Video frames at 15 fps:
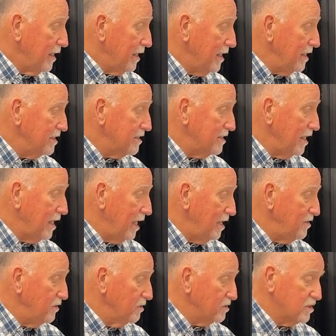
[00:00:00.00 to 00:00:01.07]
15
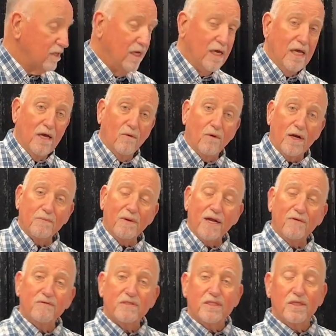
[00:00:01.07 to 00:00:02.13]
años. What about
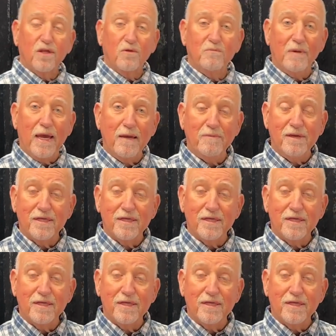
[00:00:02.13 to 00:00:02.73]
if it's a little baby,